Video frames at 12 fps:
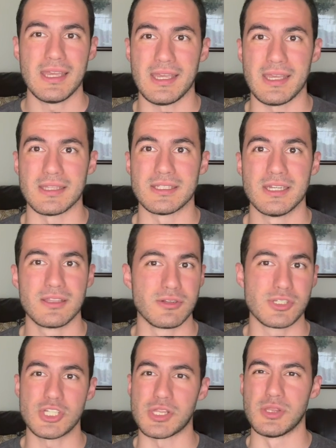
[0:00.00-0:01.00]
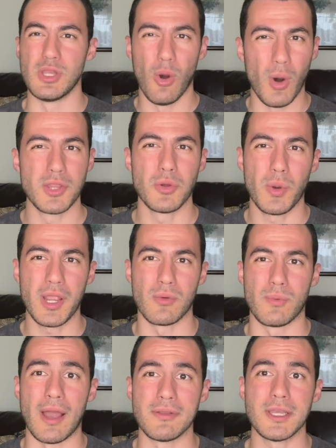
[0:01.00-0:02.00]
and there's just no other way
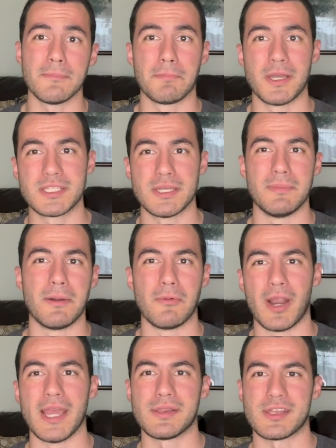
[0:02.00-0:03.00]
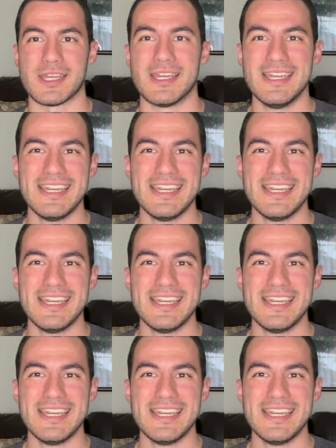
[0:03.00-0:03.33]
around it but to memorize it.